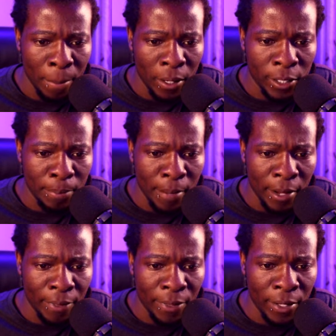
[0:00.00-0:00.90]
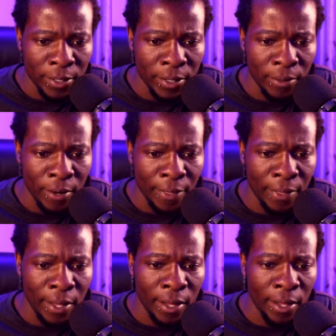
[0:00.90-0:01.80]
Let's mark this right
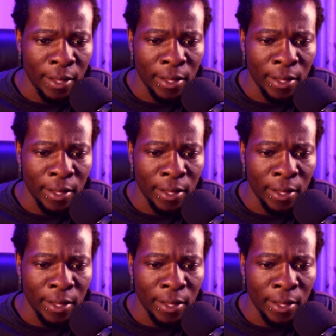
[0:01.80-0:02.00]
there.